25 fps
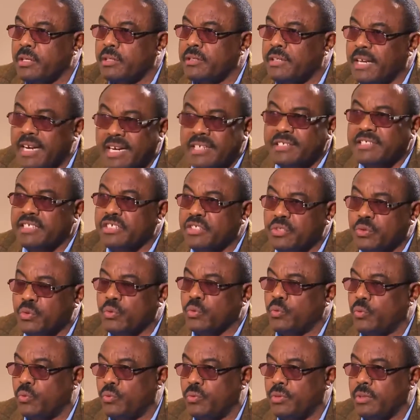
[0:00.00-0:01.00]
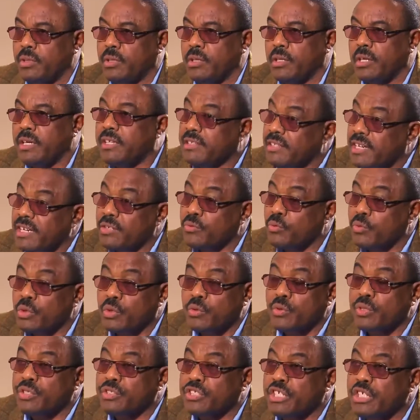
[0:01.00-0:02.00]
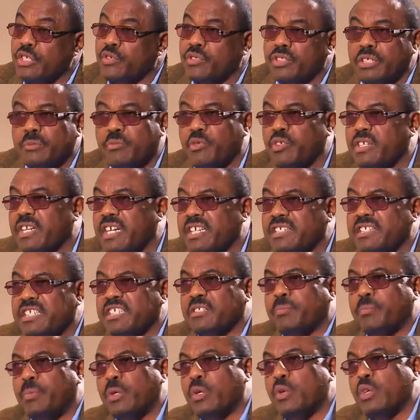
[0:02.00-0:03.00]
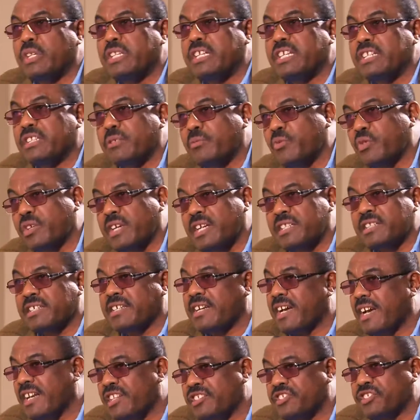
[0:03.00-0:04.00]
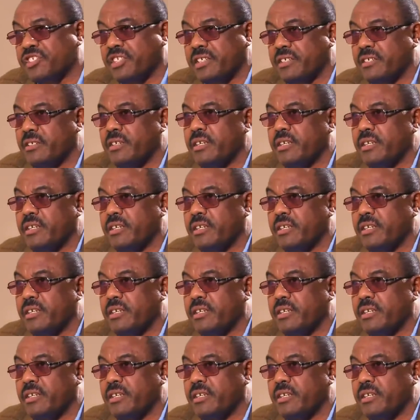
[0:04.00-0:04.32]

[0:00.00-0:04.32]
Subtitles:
That is true. And that will continue. Democracy is building democratic culture.